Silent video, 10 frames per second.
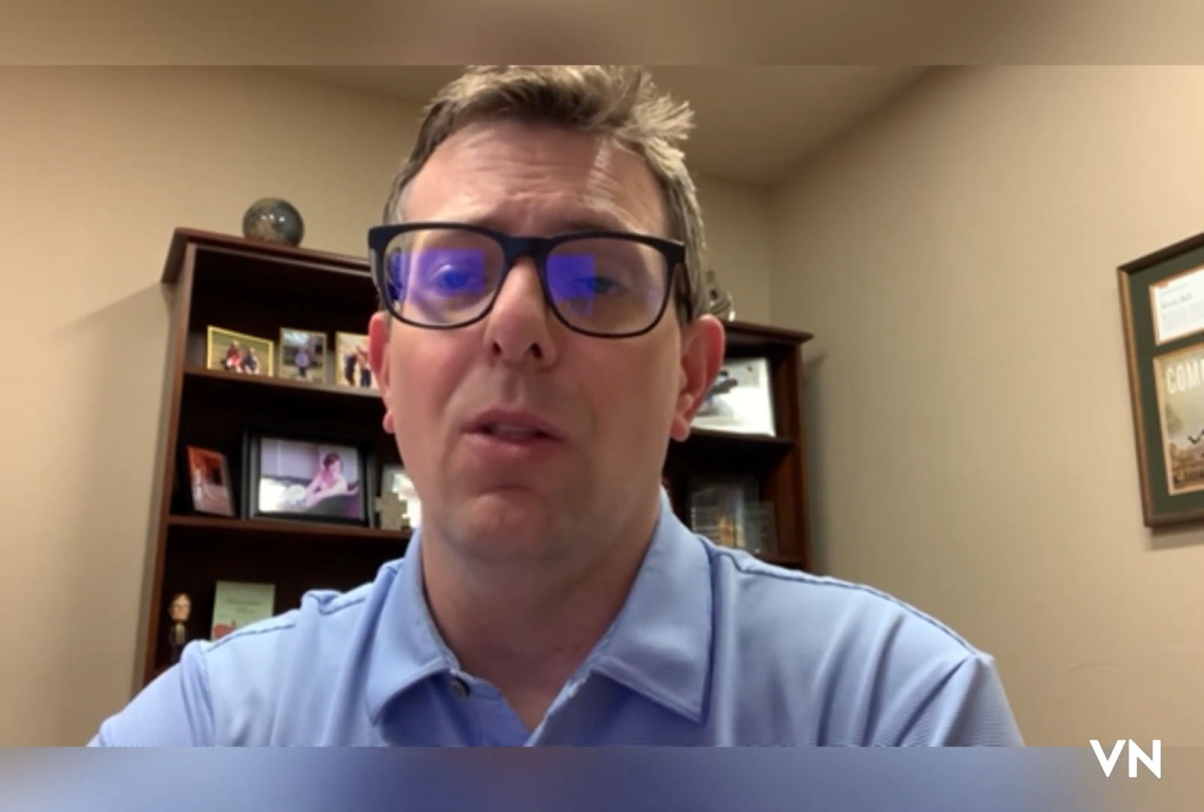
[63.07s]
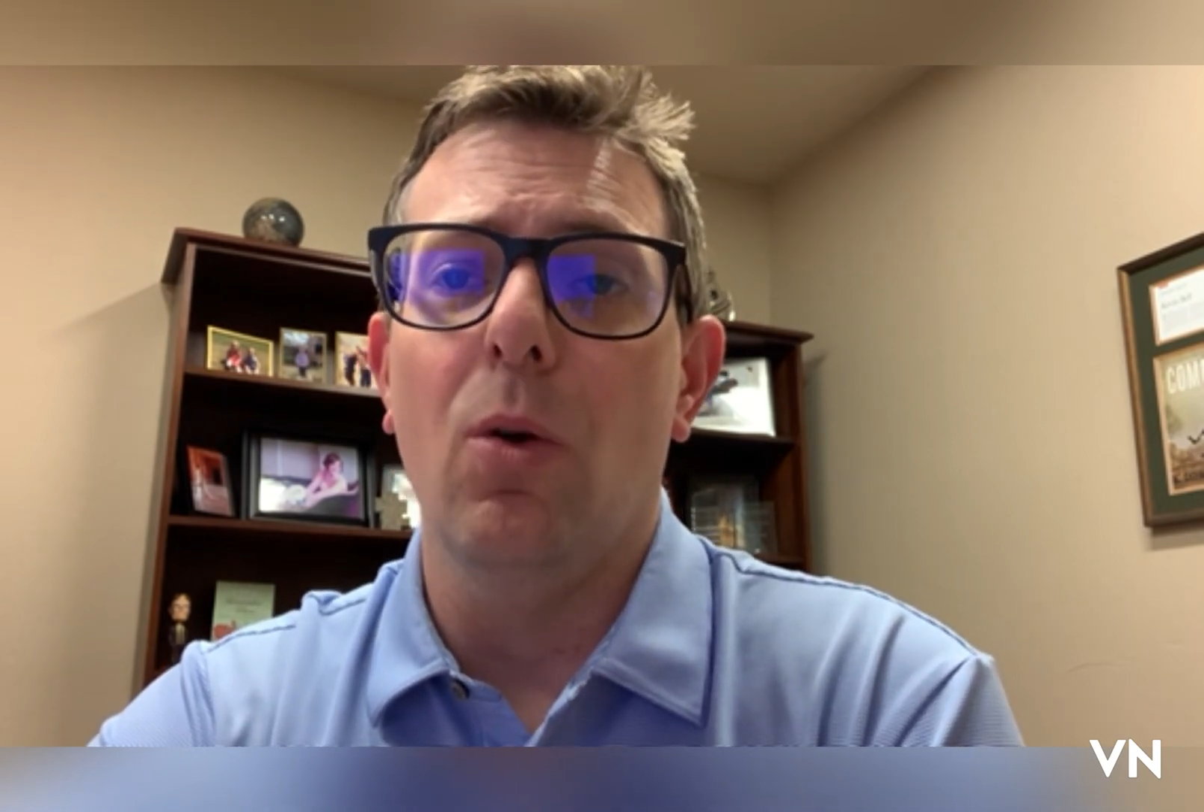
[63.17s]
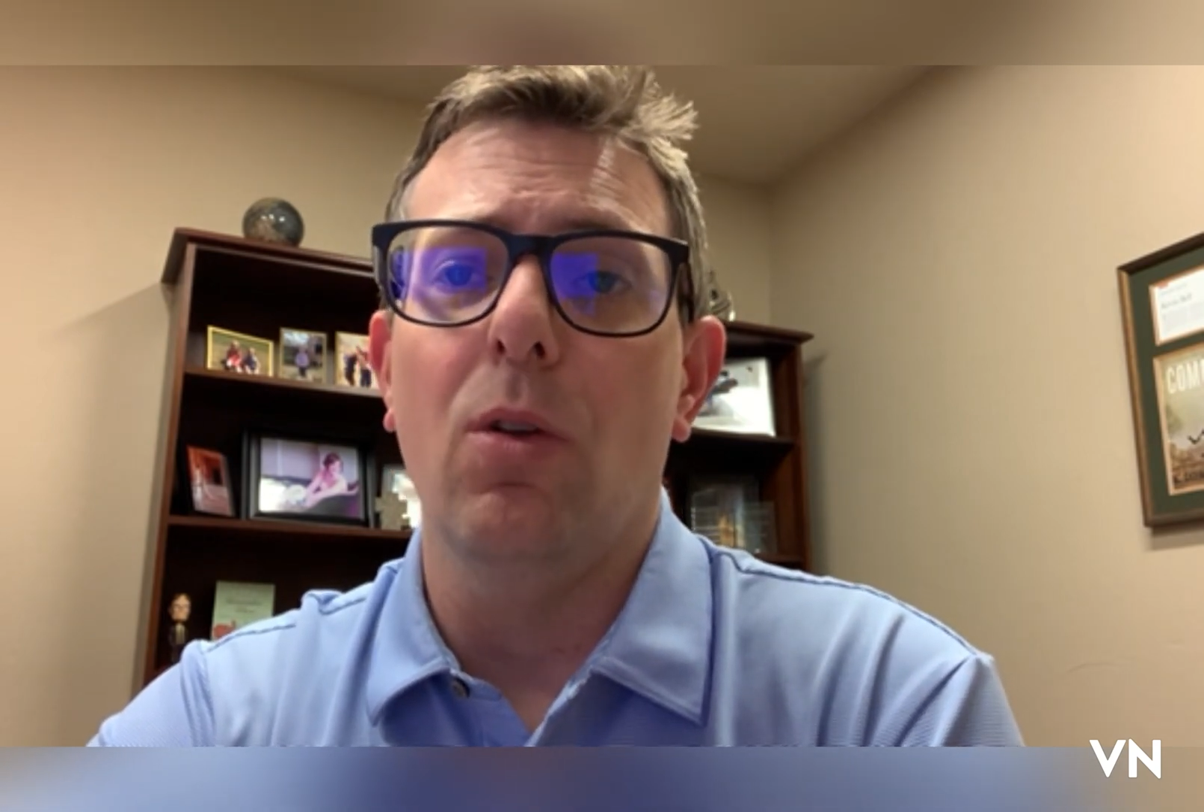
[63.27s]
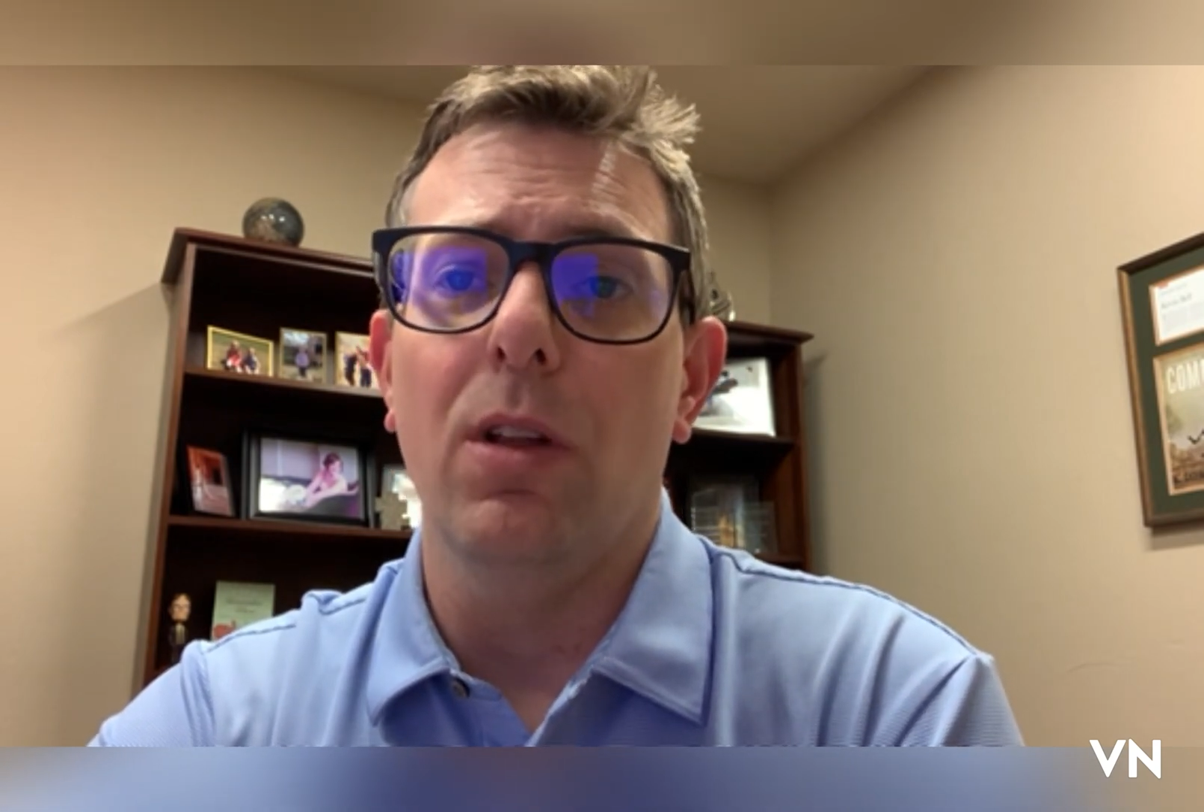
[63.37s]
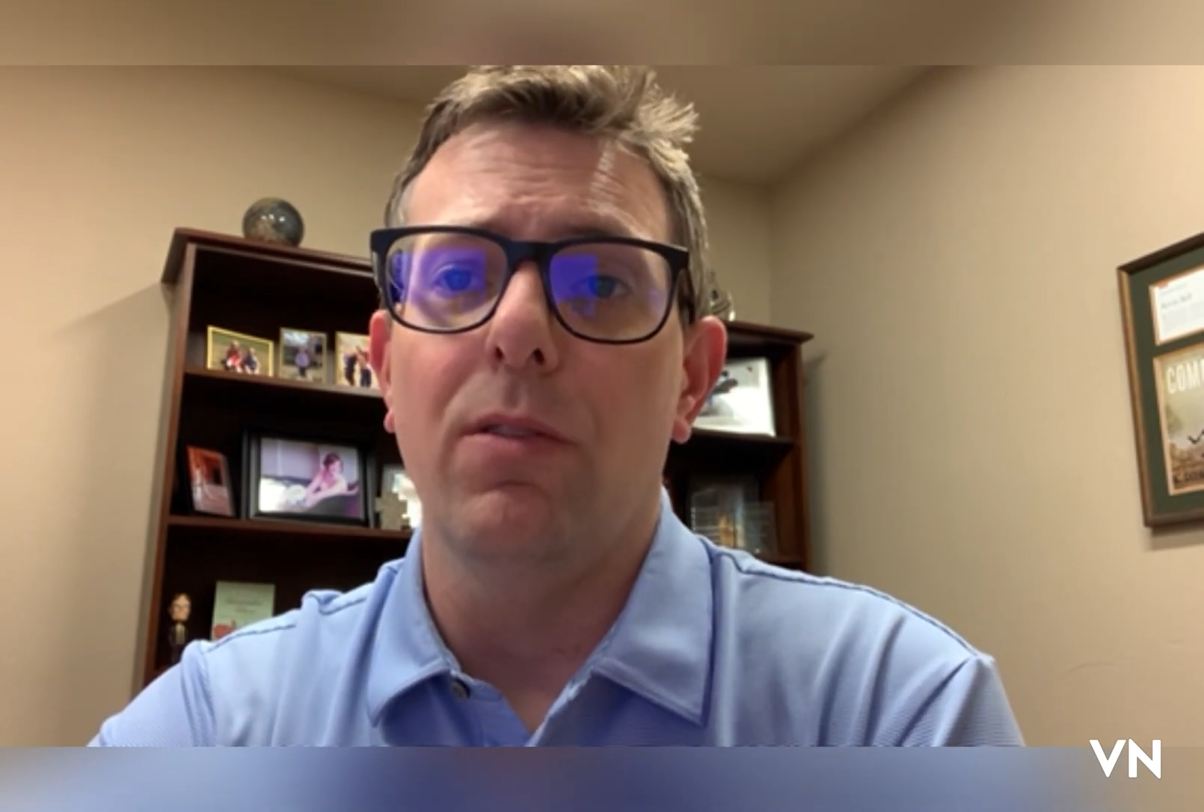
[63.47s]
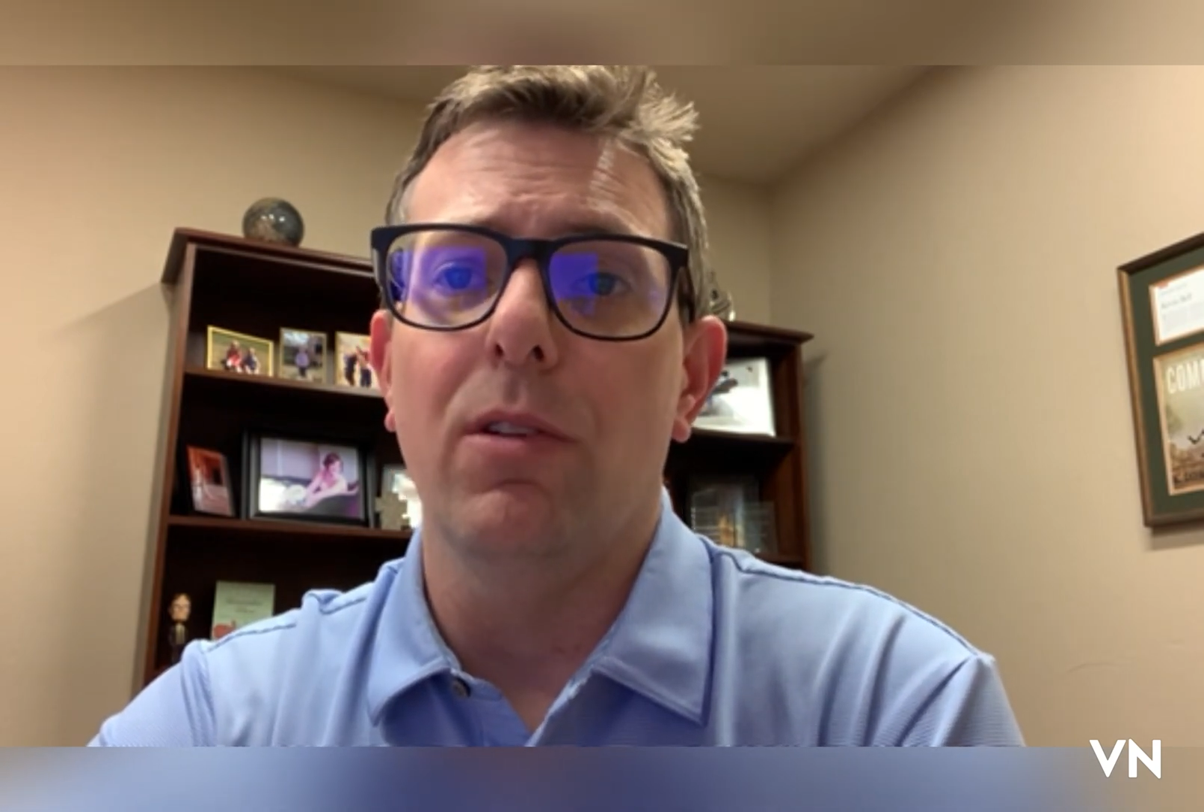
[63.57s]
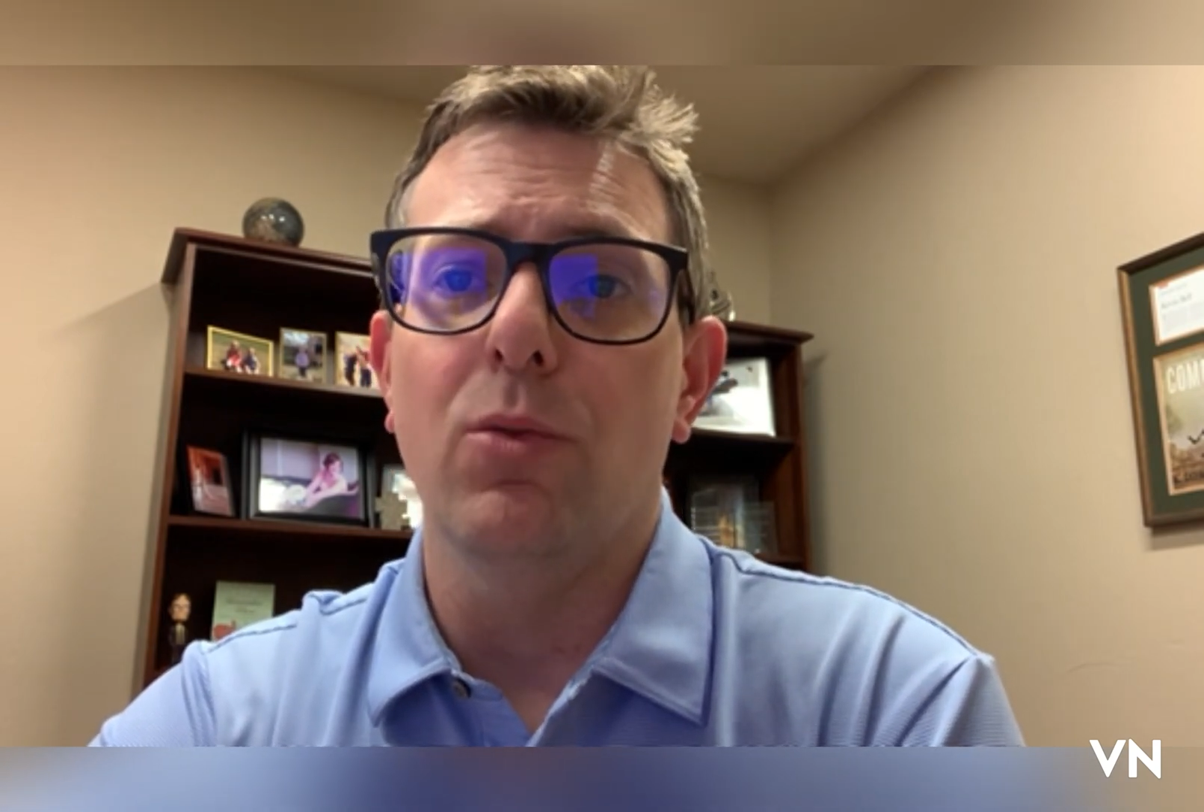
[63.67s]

local level as